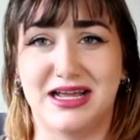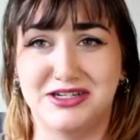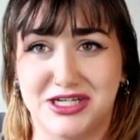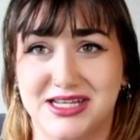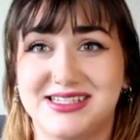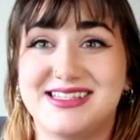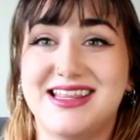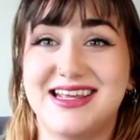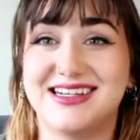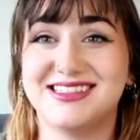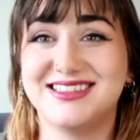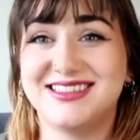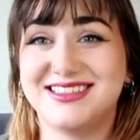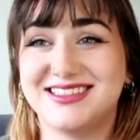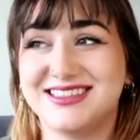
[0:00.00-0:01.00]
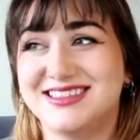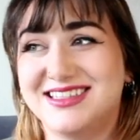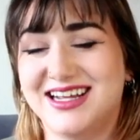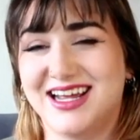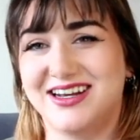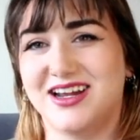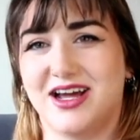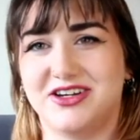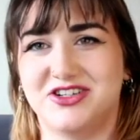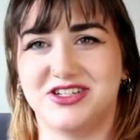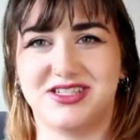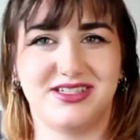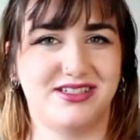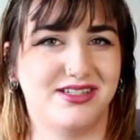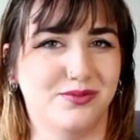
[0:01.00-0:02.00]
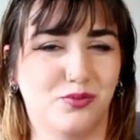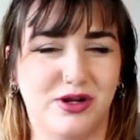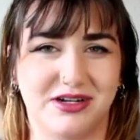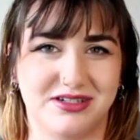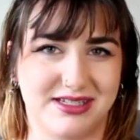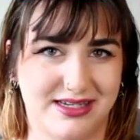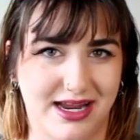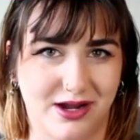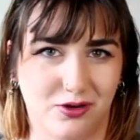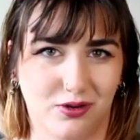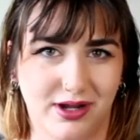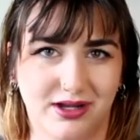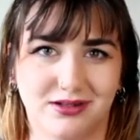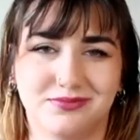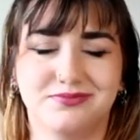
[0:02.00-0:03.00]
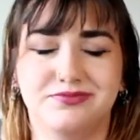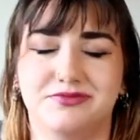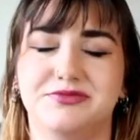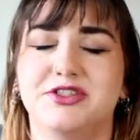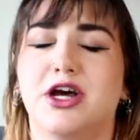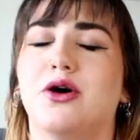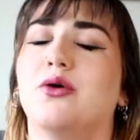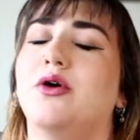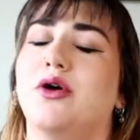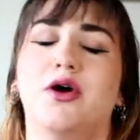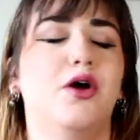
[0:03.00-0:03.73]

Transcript: does things and not just some weird snake oil. So